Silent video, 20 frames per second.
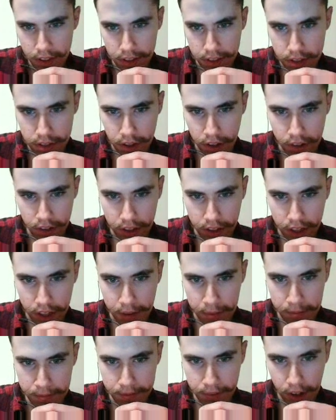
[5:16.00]
it's starting to
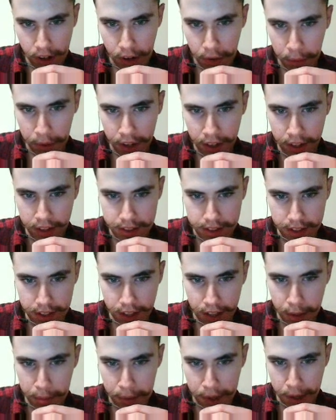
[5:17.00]
come our way. It's in
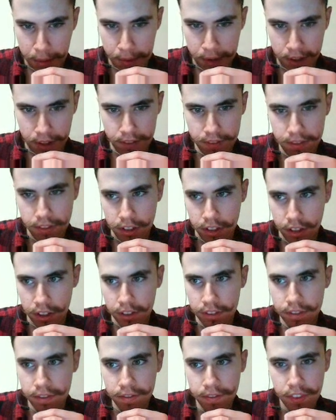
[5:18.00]
Alabama, you
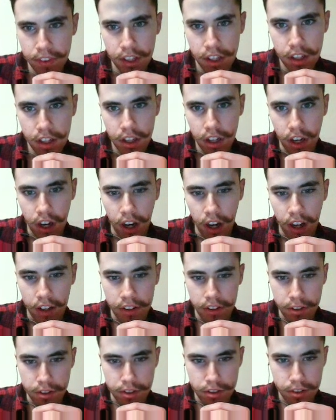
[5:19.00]
know.
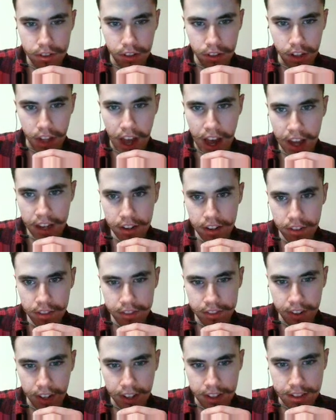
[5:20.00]
There's a lot of,
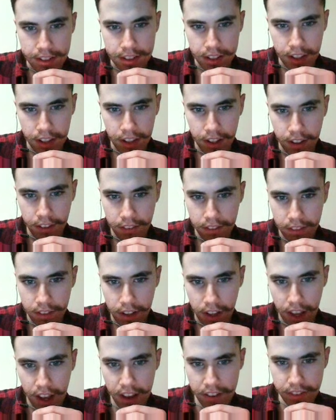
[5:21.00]
I'd say,
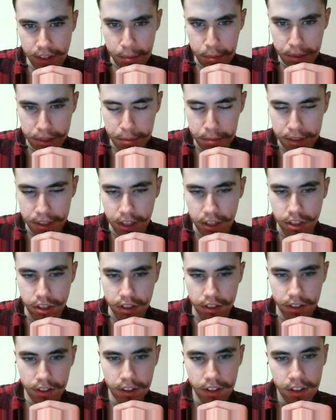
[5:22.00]
heavy
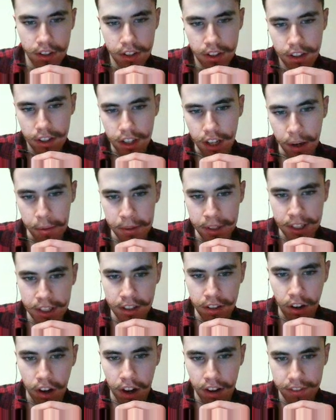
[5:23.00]
precipitation coming
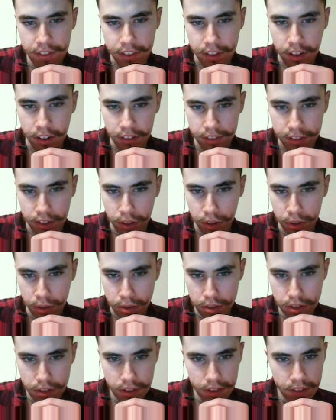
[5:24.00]
in off the Gulf
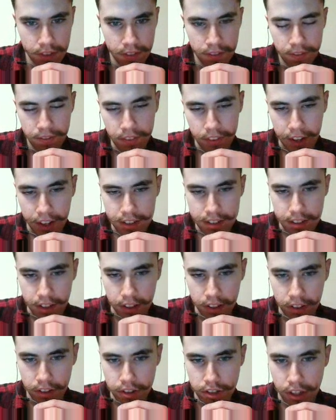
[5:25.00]
Coast. Lots of
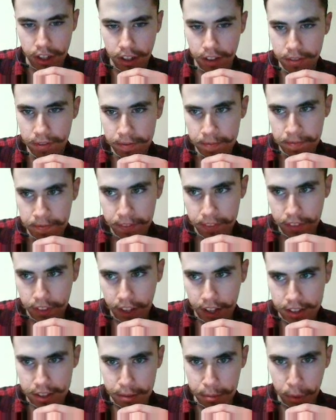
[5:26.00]
energy,
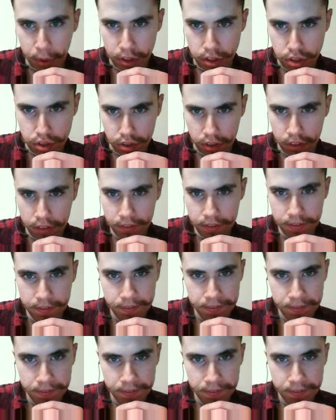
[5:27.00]
lots of moisture.